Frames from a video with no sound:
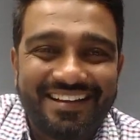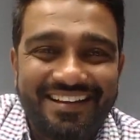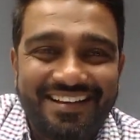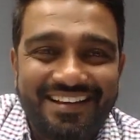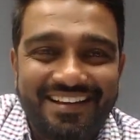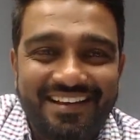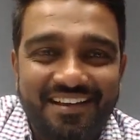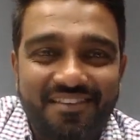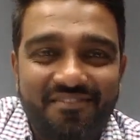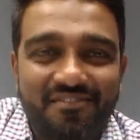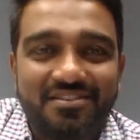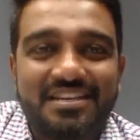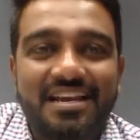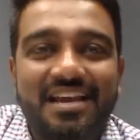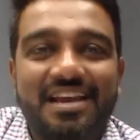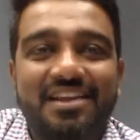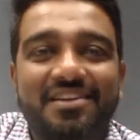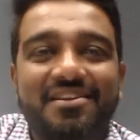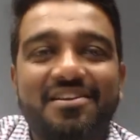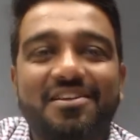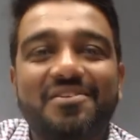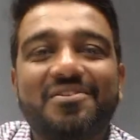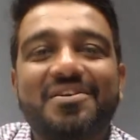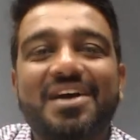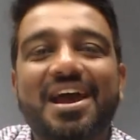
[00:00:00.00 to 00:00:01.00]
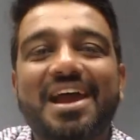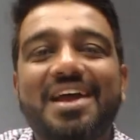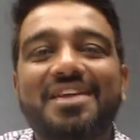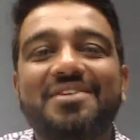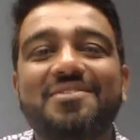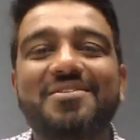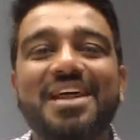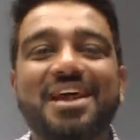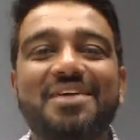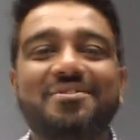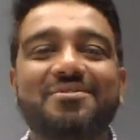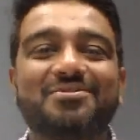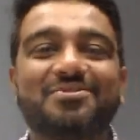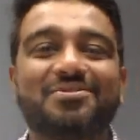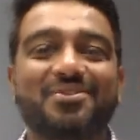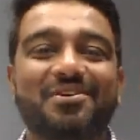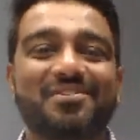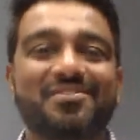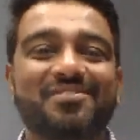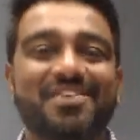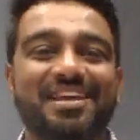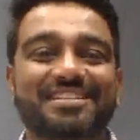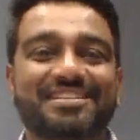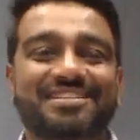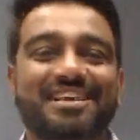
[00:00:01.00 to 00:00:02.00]
Which I don't have to solve
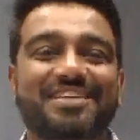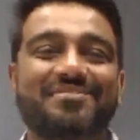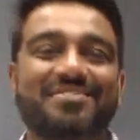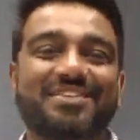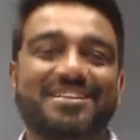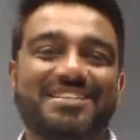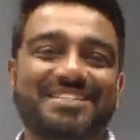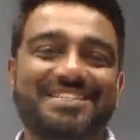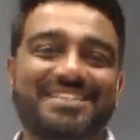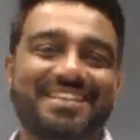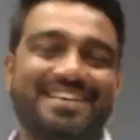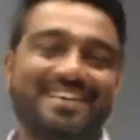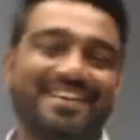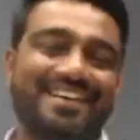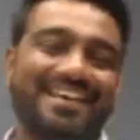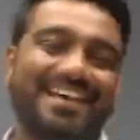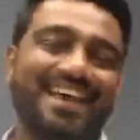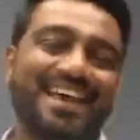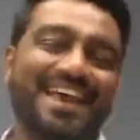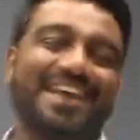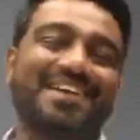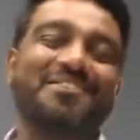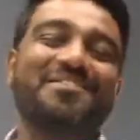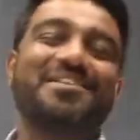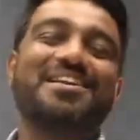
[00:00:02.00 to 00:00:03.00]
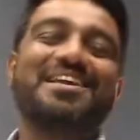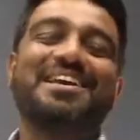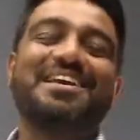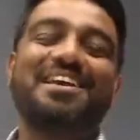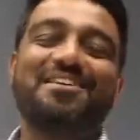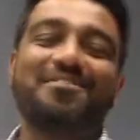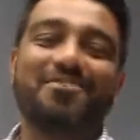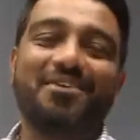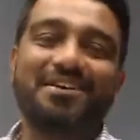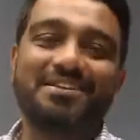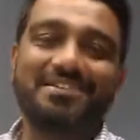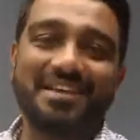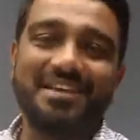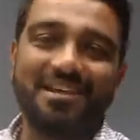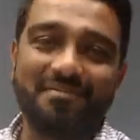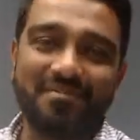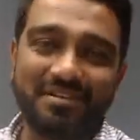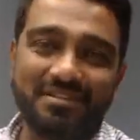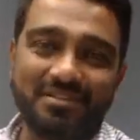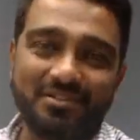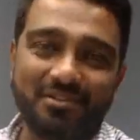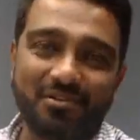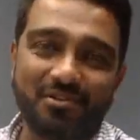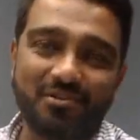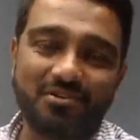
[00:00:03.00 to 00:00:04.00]
the assignment. I can only give you
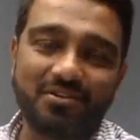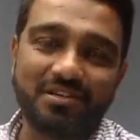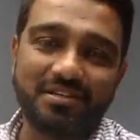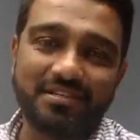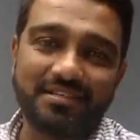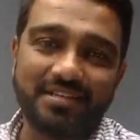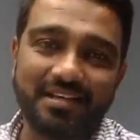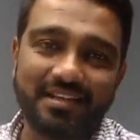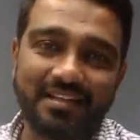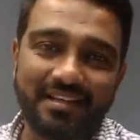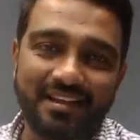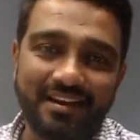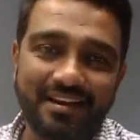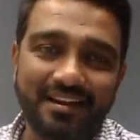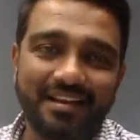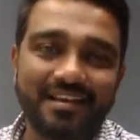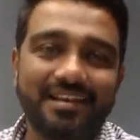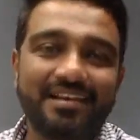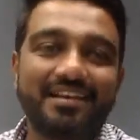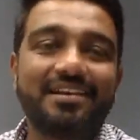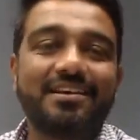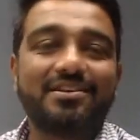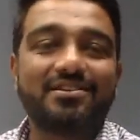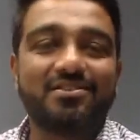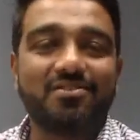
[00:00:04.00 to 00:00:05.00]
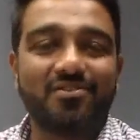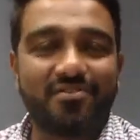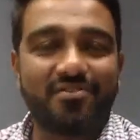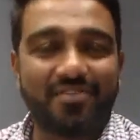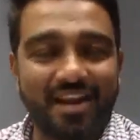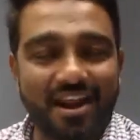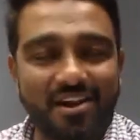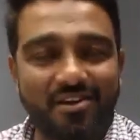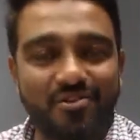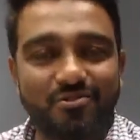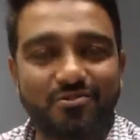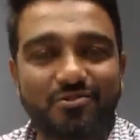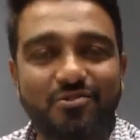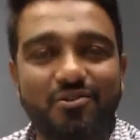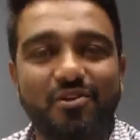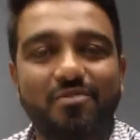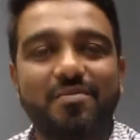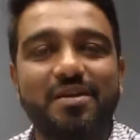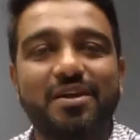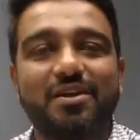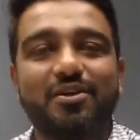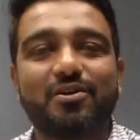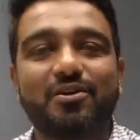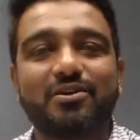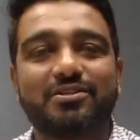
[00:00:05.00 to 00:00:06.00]
assignment, solutions are there. So try to solve by
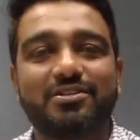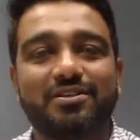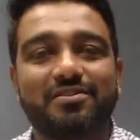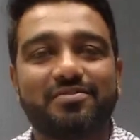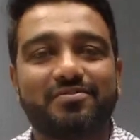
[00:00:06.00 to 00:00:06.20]
yourself.